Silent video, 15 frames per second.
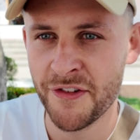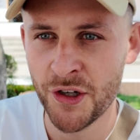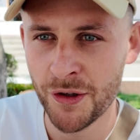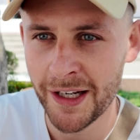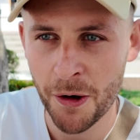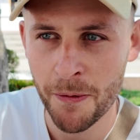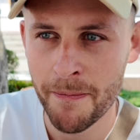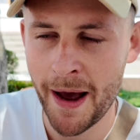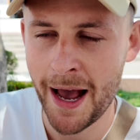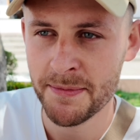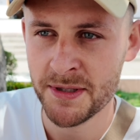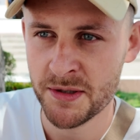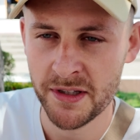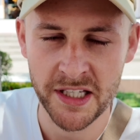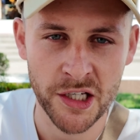a few little
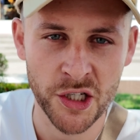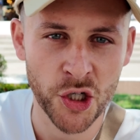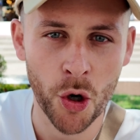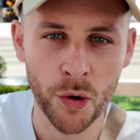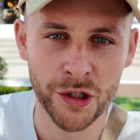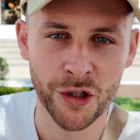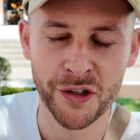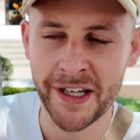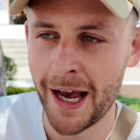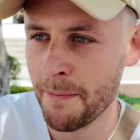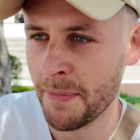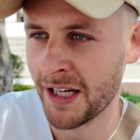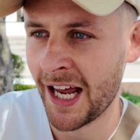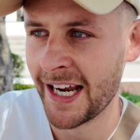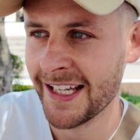maps so that you can go and look at,
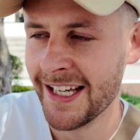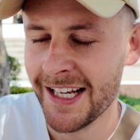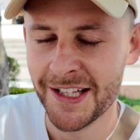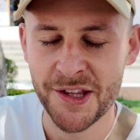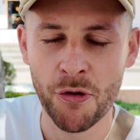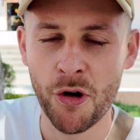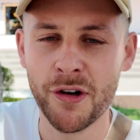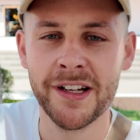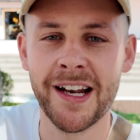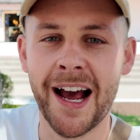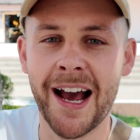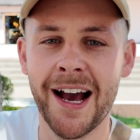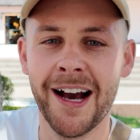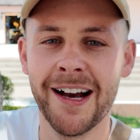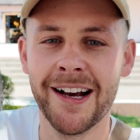but like they're only
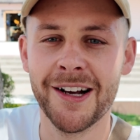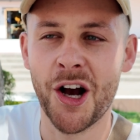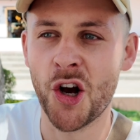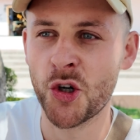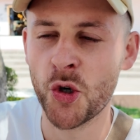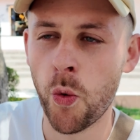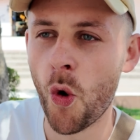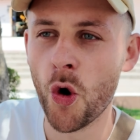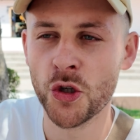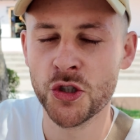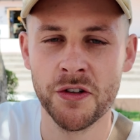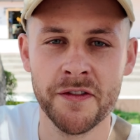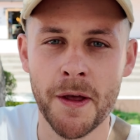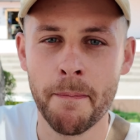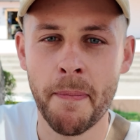like a
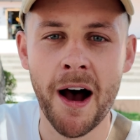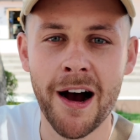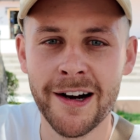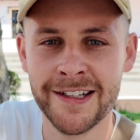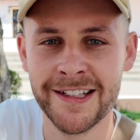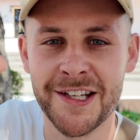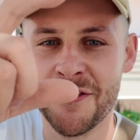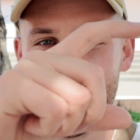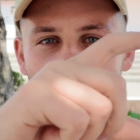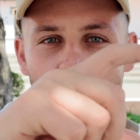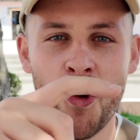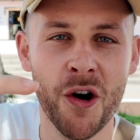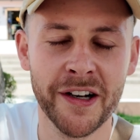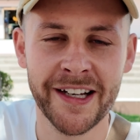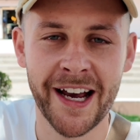quarter of the park, and then you've got
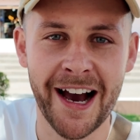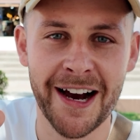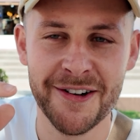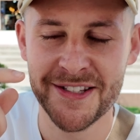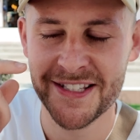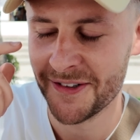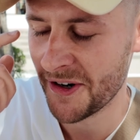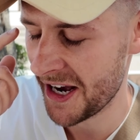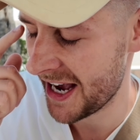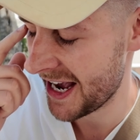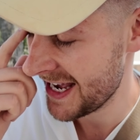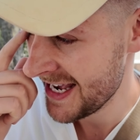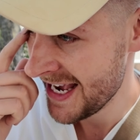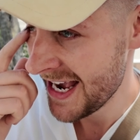to work out how to uh,